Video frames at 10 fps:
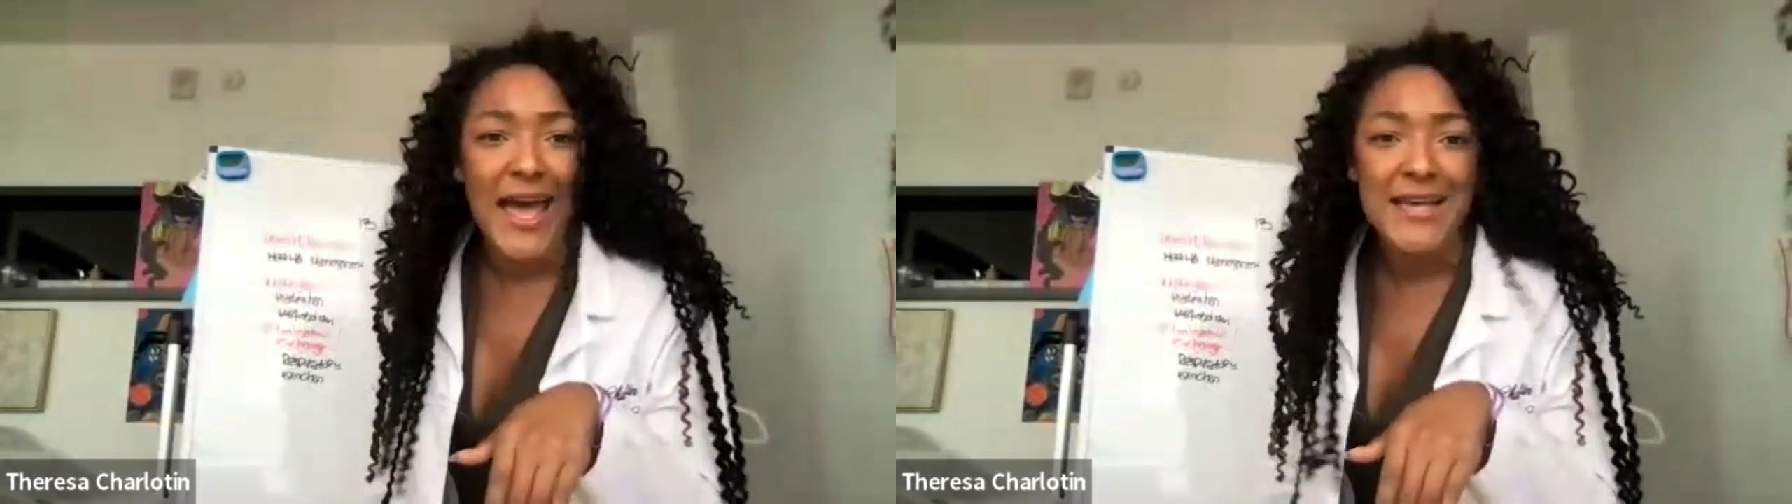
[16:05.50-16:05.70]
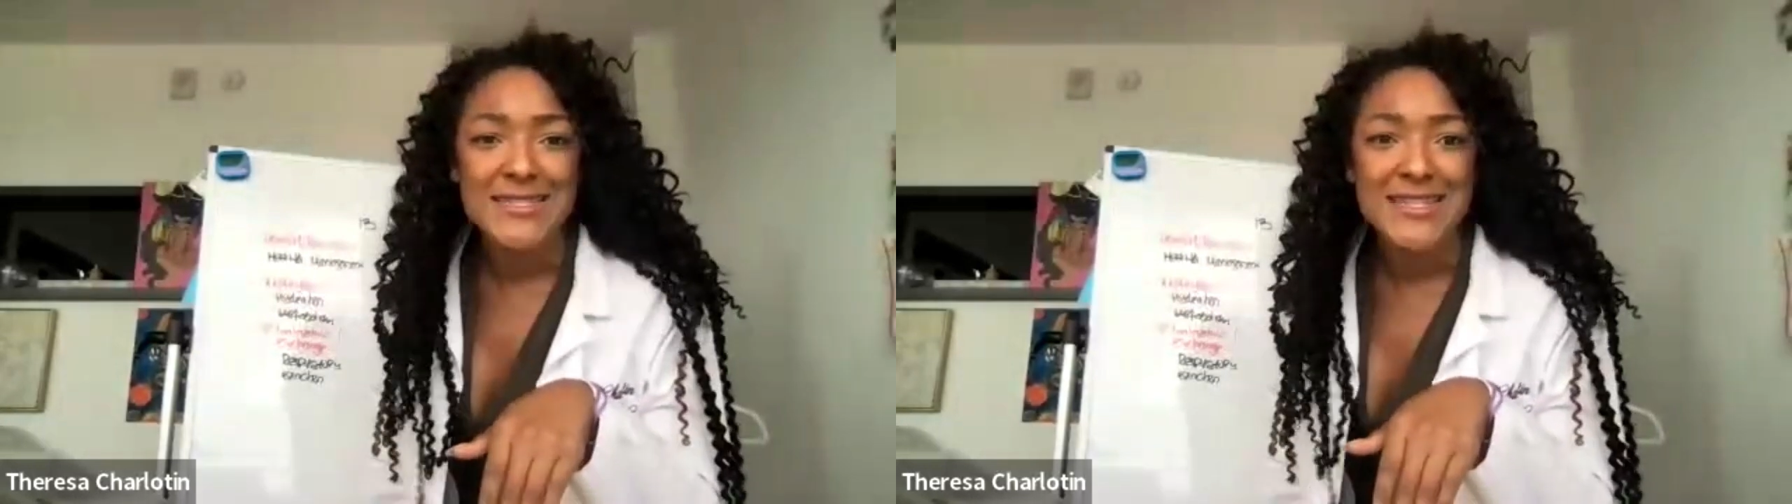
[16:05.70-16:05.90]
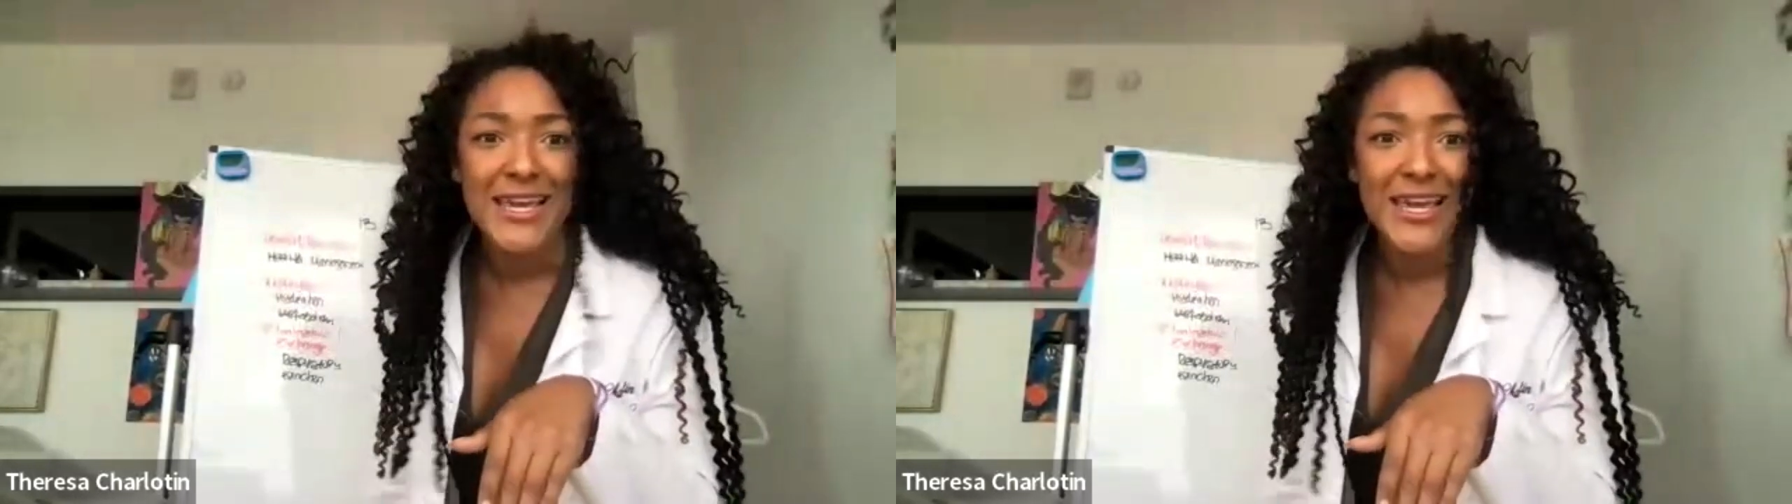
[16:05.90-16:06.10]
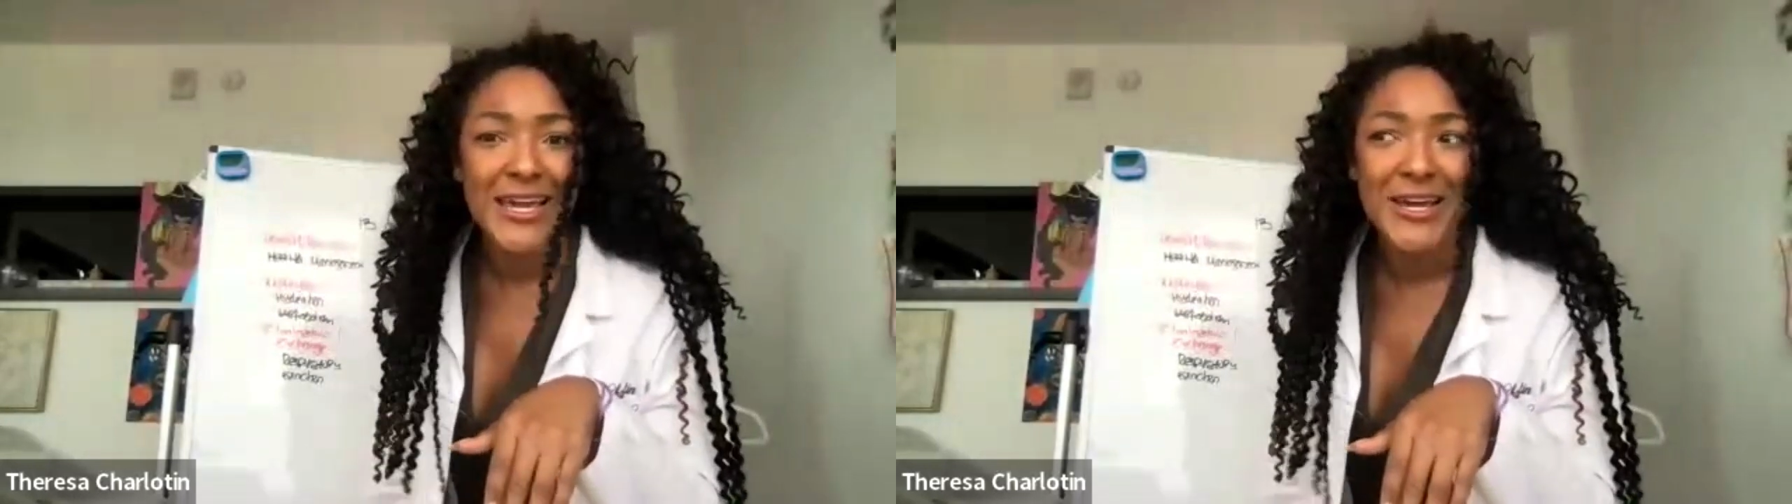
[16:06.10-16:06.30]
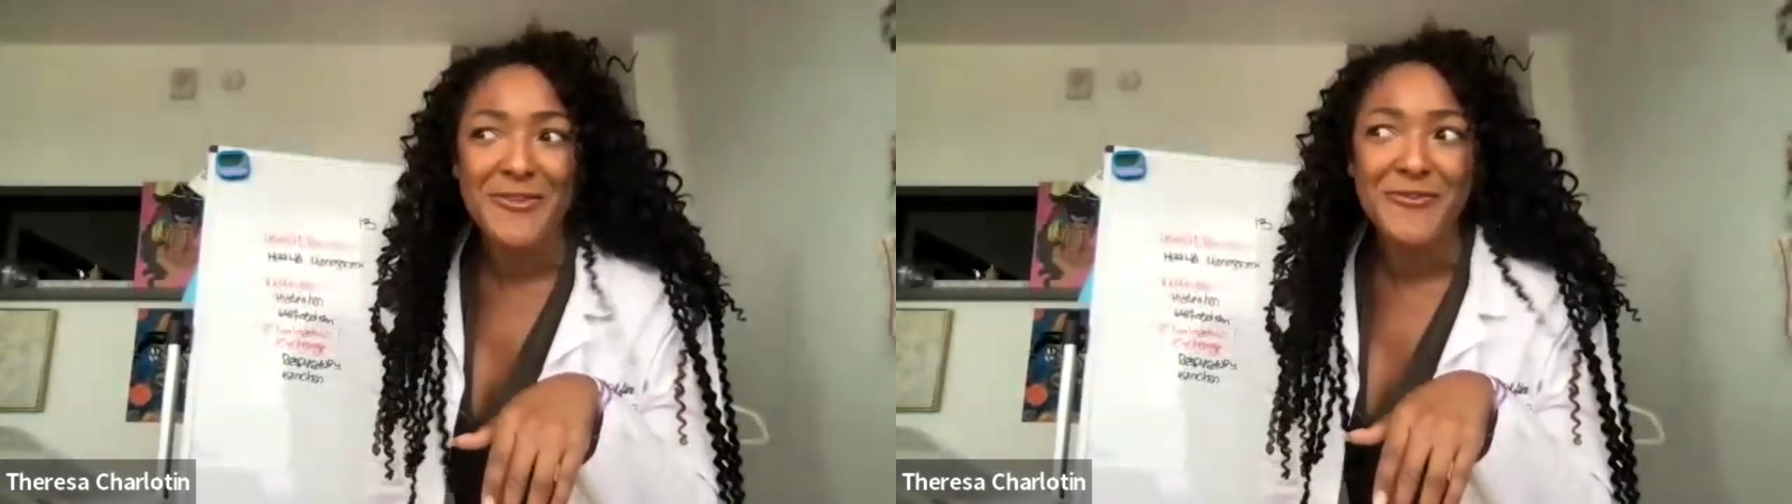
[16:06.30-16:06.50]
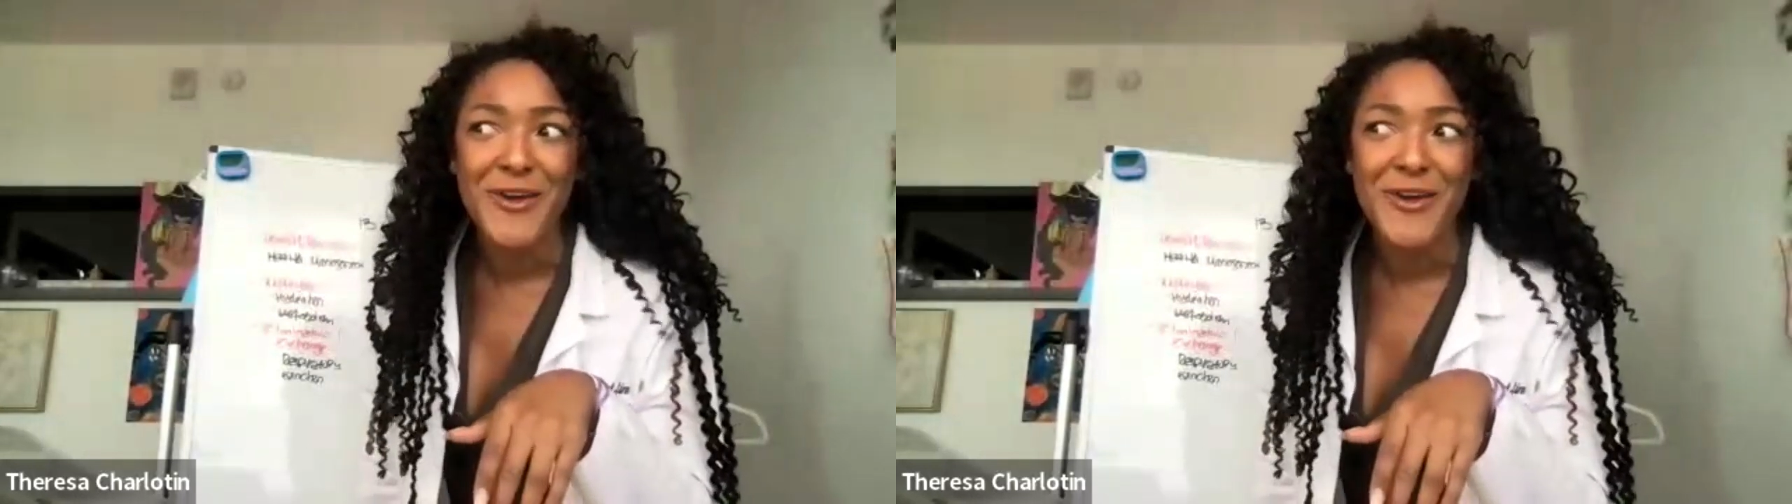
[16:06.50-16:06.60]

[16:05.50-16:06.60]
and I asked the